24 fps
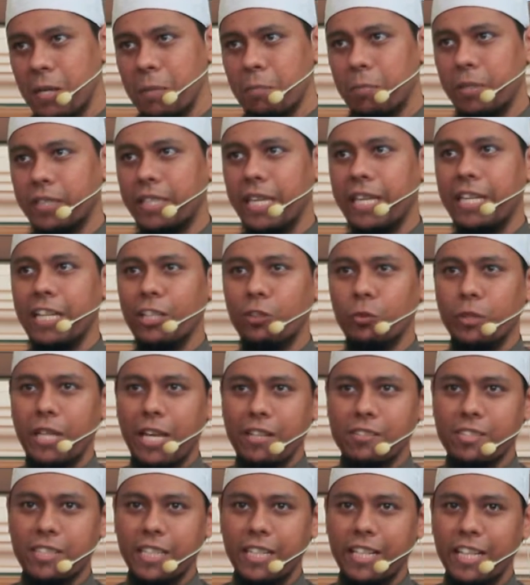Pertaining to
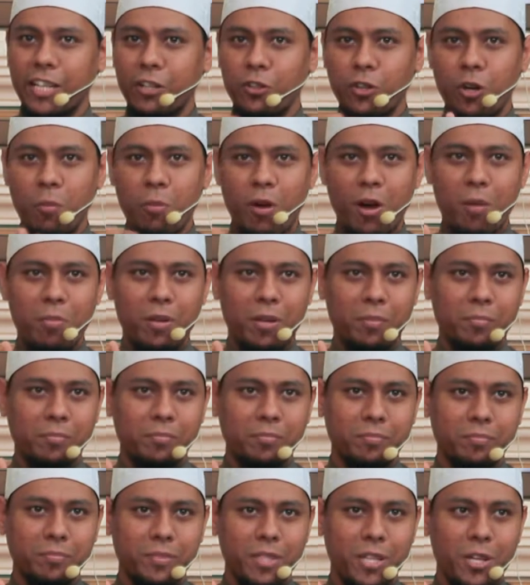the exterior, no problem.
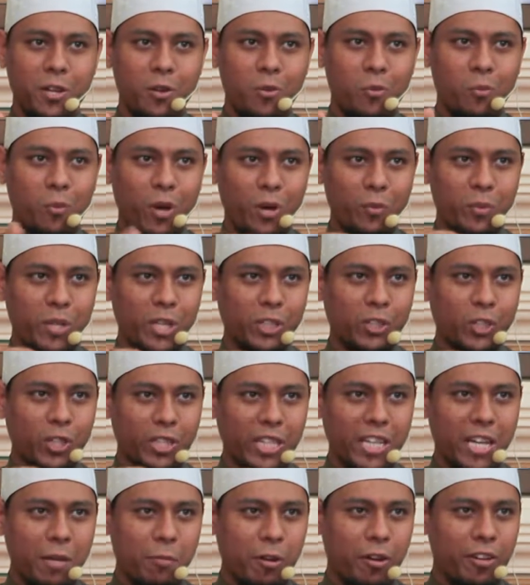What we are
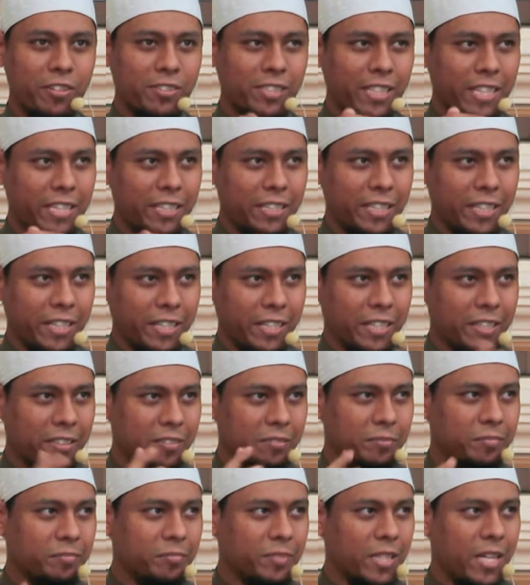talking about is the interior.
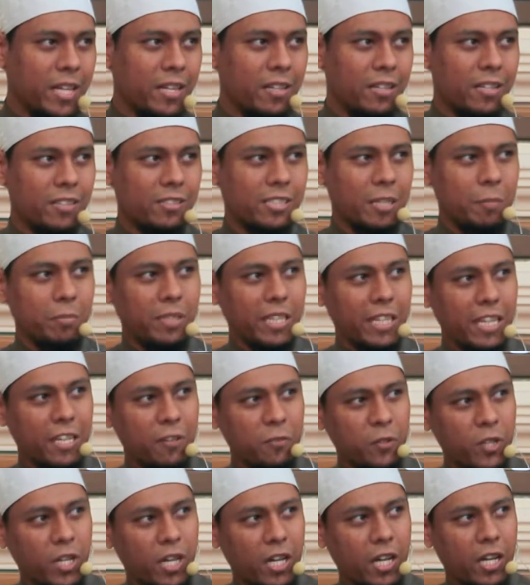The same thing
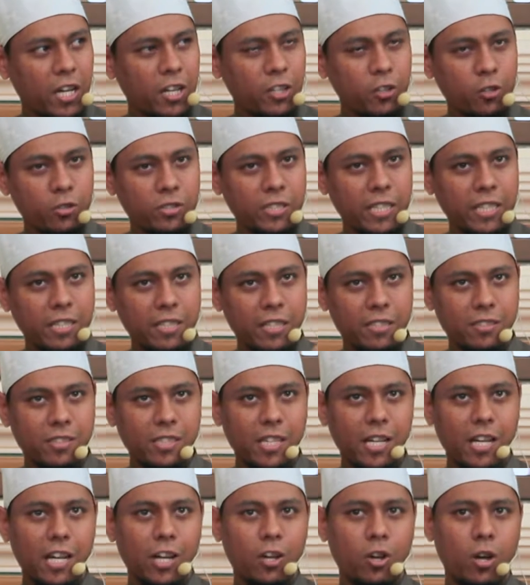if you are using this
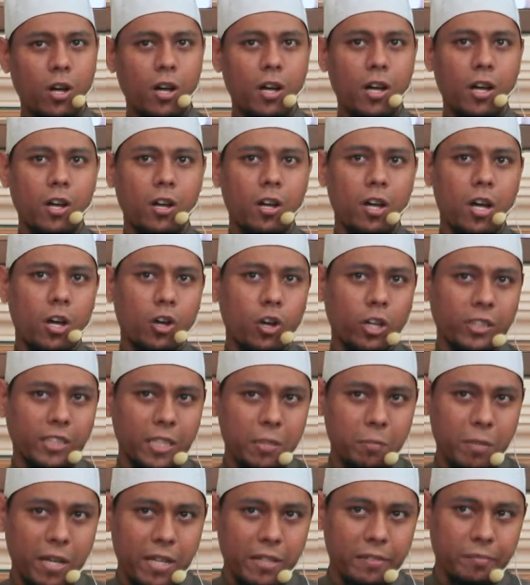uh, uh,
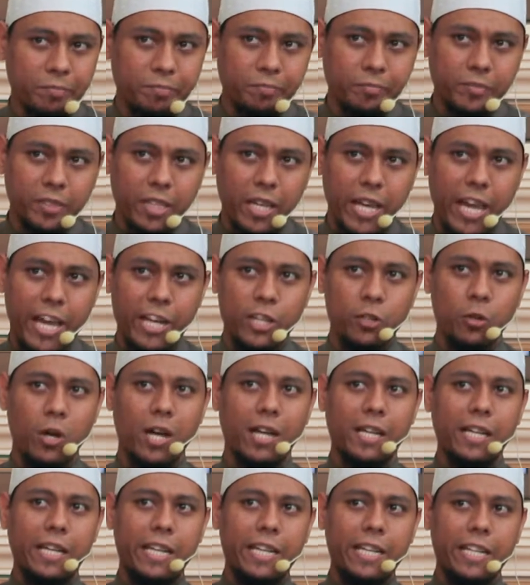cotton bud and you
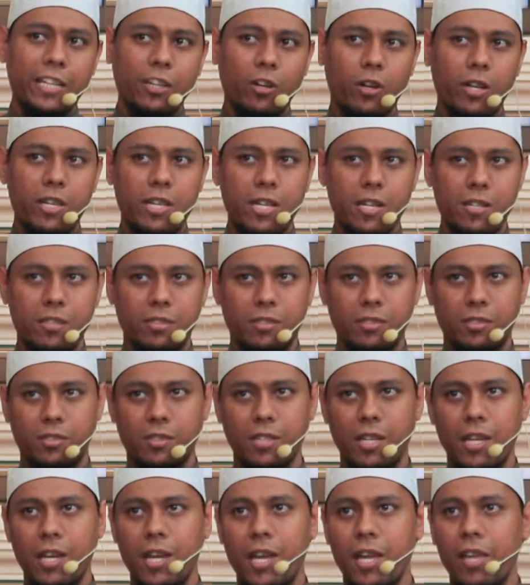are cleaning your
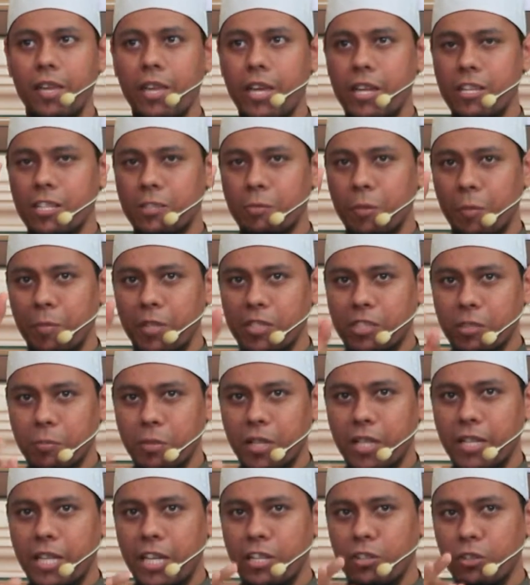ears. It is
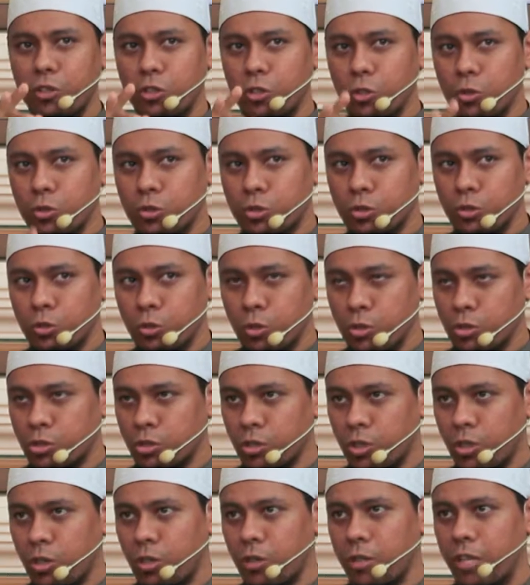permissible that you do, do
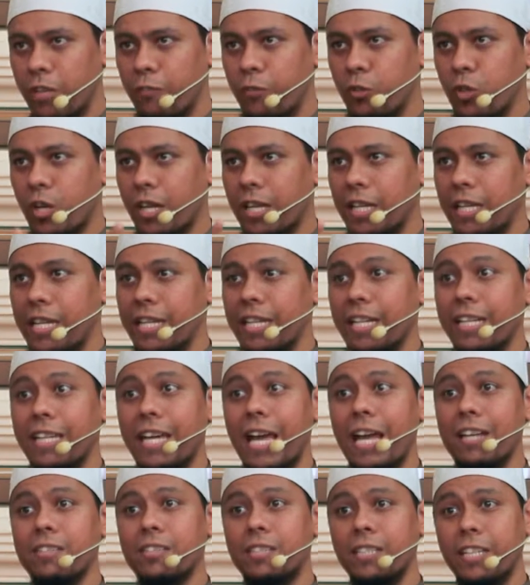so if you are cleaning
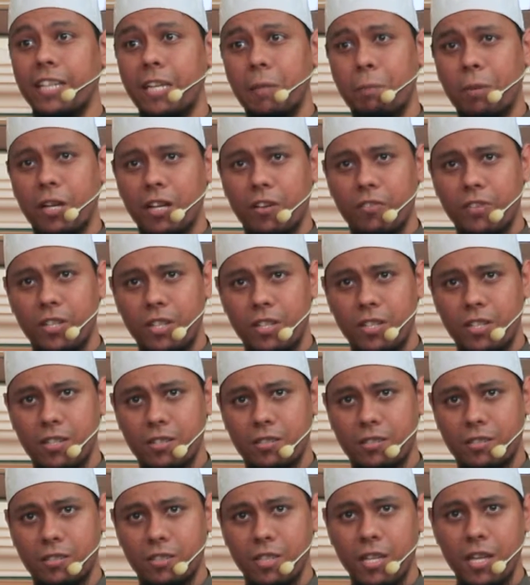the exterior part of your
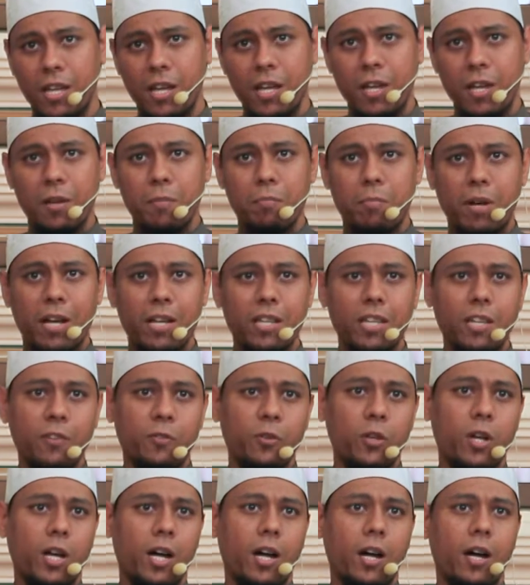ears. But
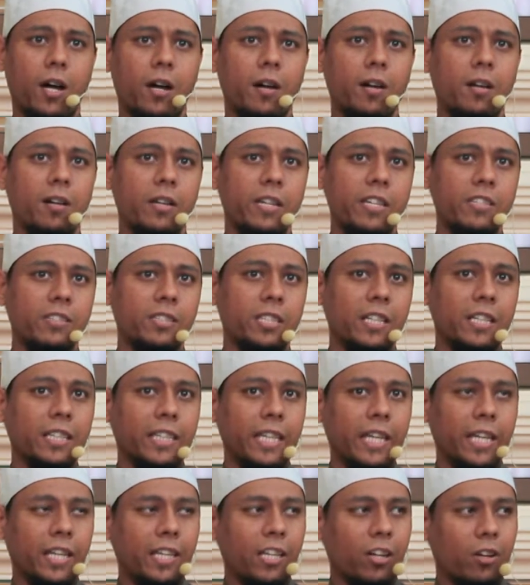if you are
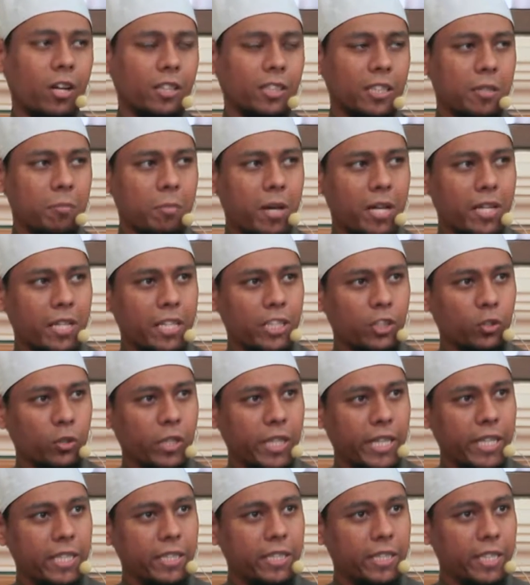inserting the cotton bud into
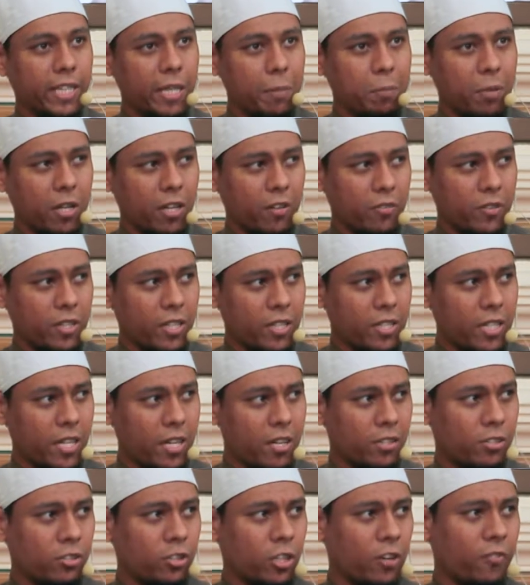the interior part of your
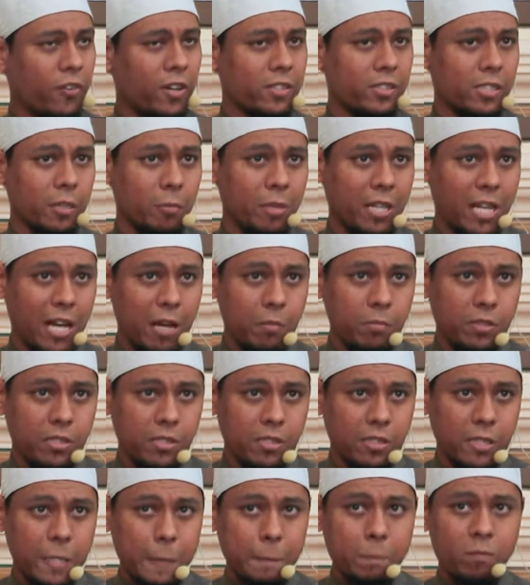ears, your fasting
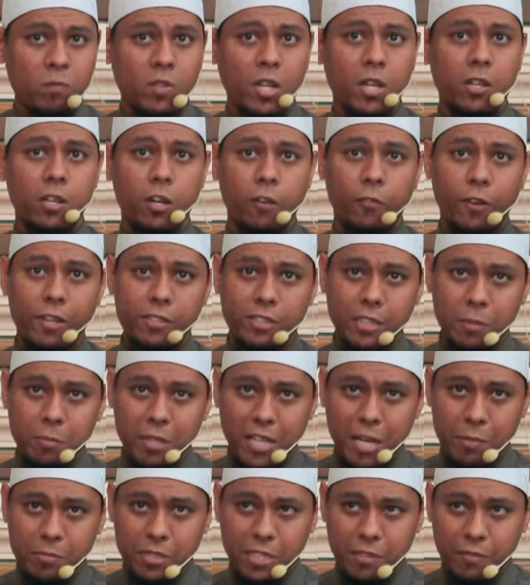becomes your fasting
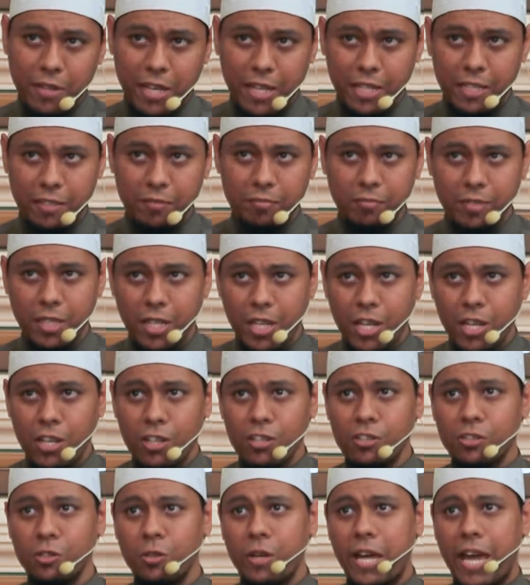becomes invalid.
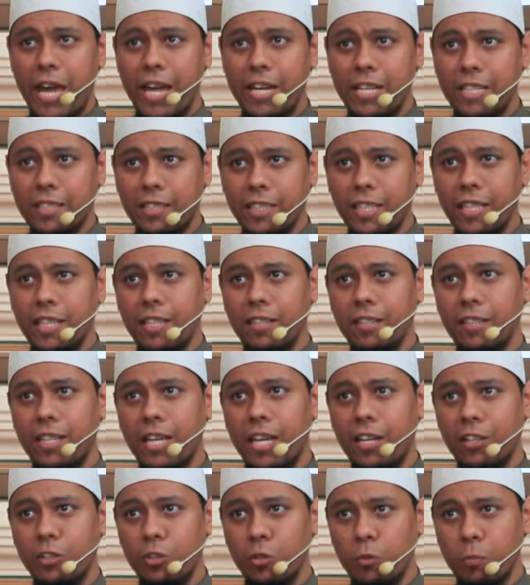So anything
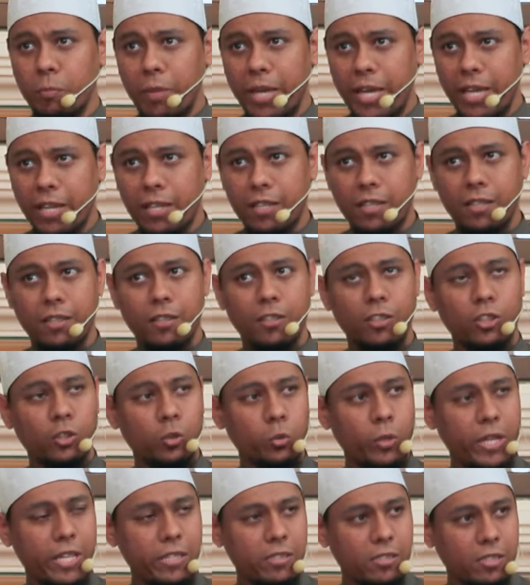that you make
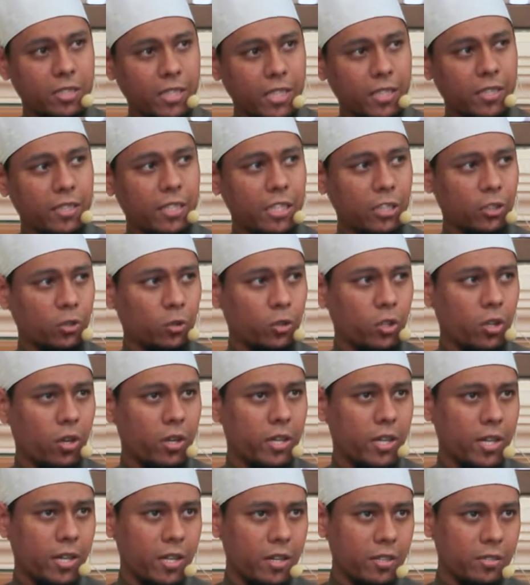to insert into your
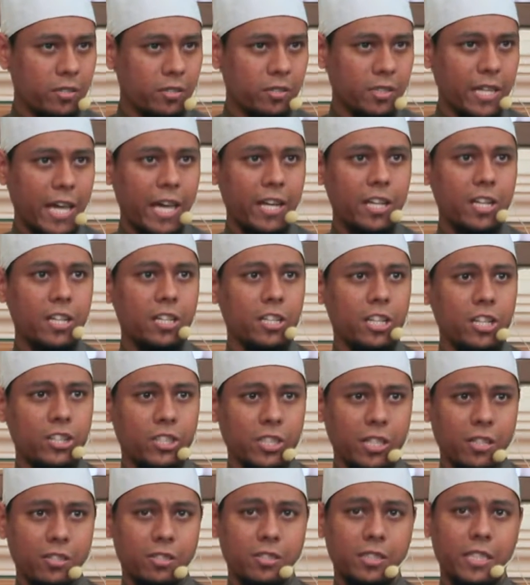ears and it
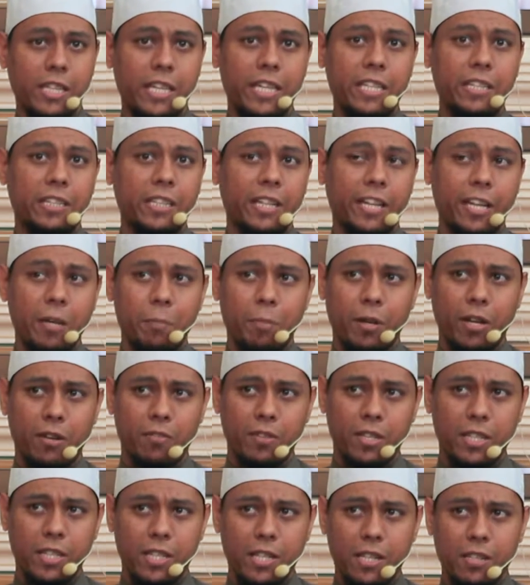reaches the interior part
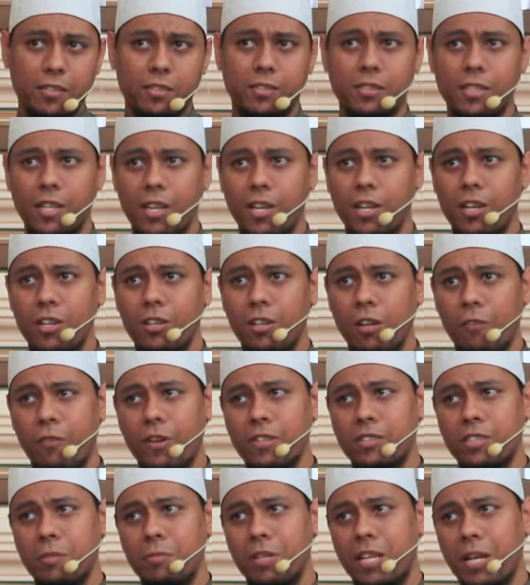of the ears, your
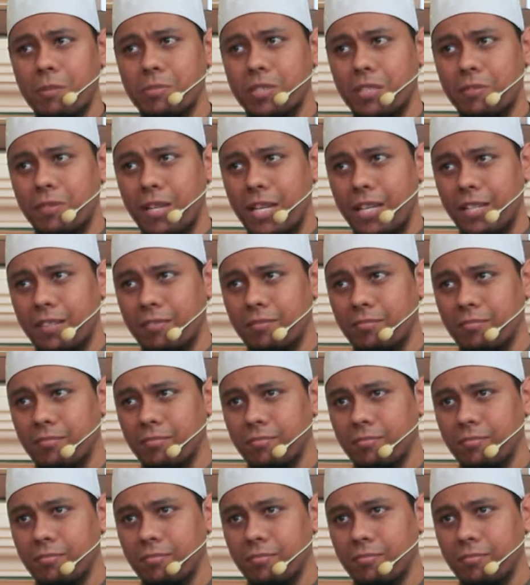fasting becomes invalid.